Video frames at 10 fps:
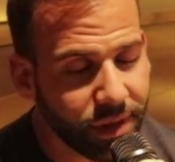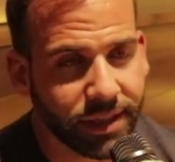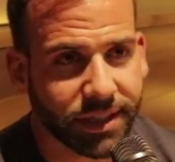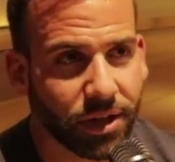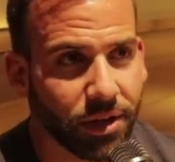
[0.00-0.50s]

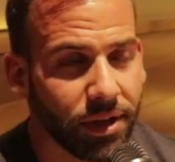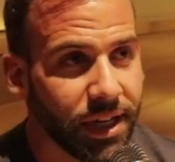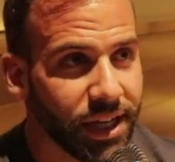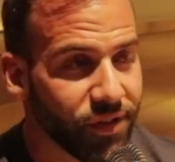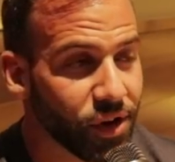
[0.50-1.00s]
So
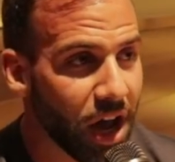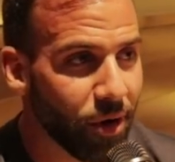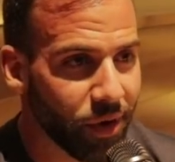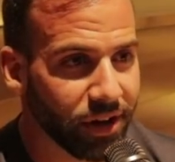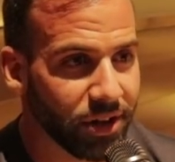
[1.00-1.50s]
if you're
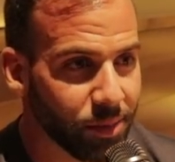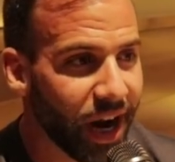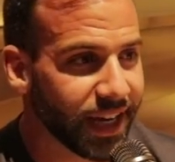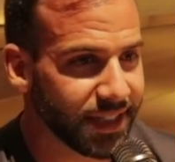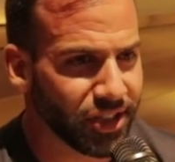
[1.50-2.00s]
not regularly
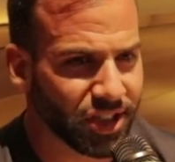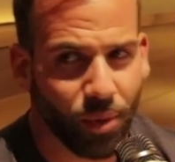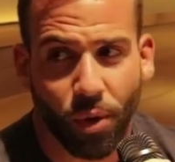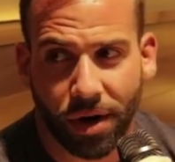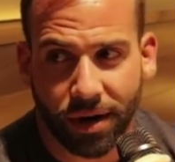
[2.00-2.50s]
practicing your
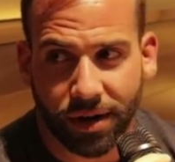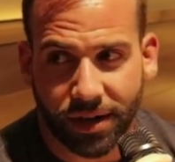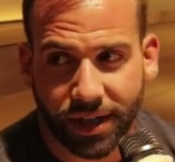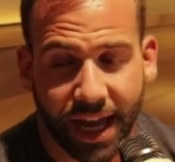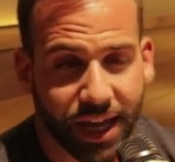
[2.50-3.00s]
sport,
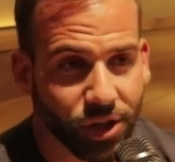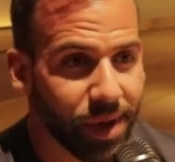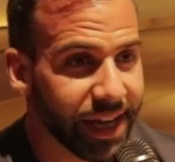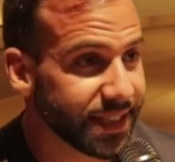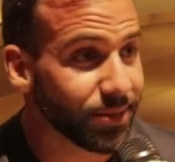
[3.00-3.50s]
yeah, you
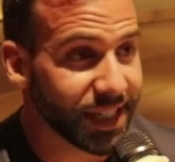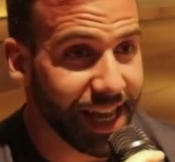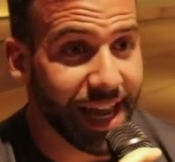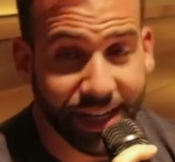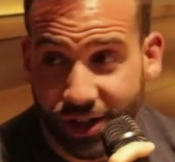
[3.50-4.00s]
may get some
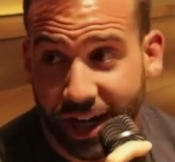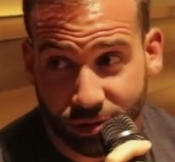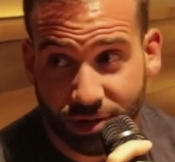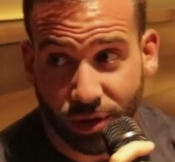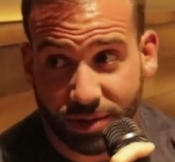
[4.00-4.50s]
decay in your
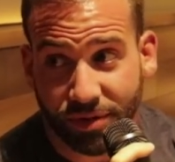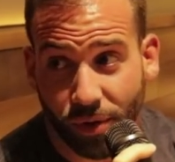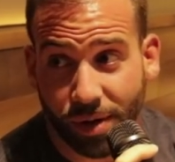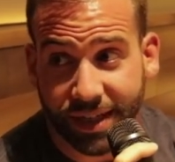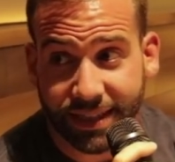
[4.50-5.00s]
actual sports
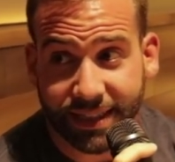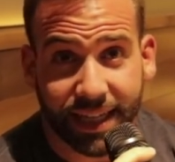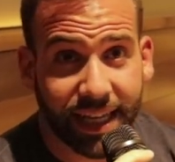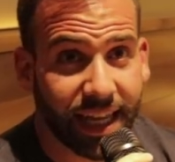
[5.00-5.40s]
performance.